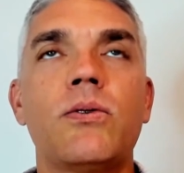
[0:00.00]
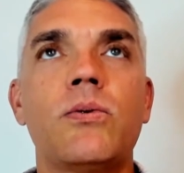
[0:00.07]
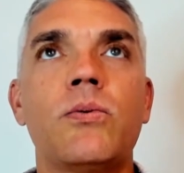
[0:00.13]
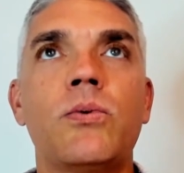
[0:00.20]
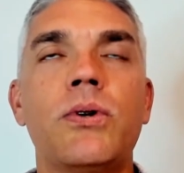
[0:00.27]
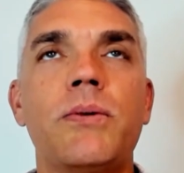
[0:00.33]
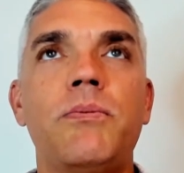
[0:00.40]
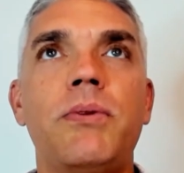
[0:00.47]

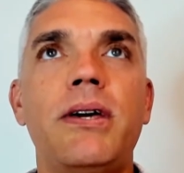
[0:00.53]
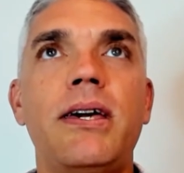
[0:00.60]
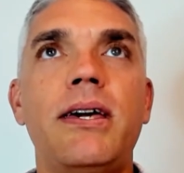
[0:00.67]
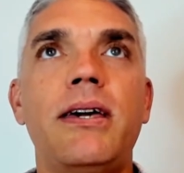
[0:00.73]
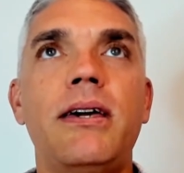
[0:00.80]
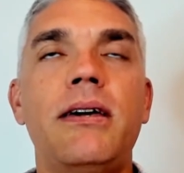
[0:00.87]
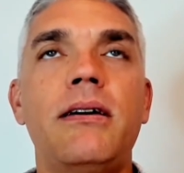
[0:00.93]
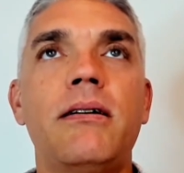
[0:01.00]
would
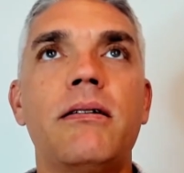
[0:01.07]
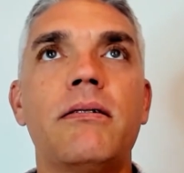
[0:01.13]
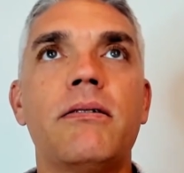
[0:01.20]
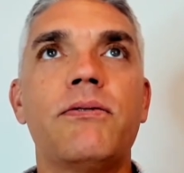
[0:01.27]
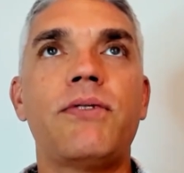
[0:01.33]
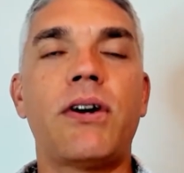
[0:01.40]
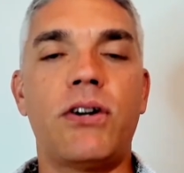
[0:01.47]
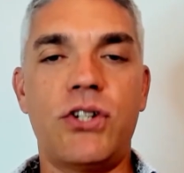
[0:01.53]
be
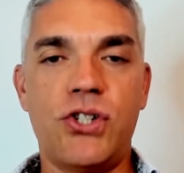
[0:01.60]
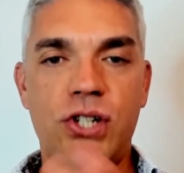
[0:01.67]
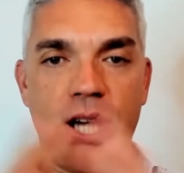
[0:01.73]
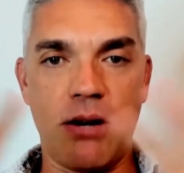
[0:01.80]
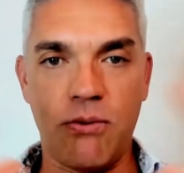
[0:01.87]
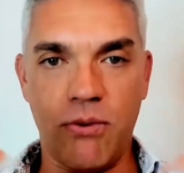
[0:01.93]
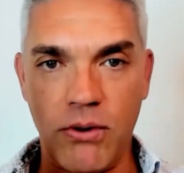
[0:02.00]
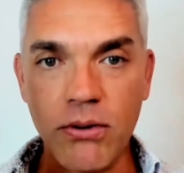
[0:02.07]
very
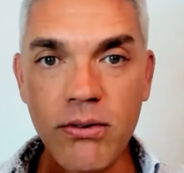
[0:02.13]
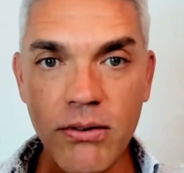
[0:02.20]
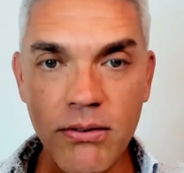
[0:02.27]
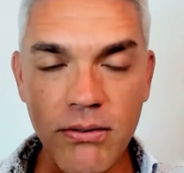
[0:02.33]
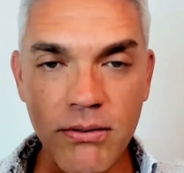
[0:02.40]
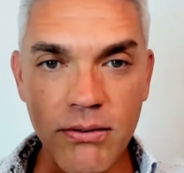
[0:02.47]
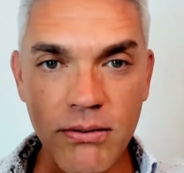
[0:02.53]
general,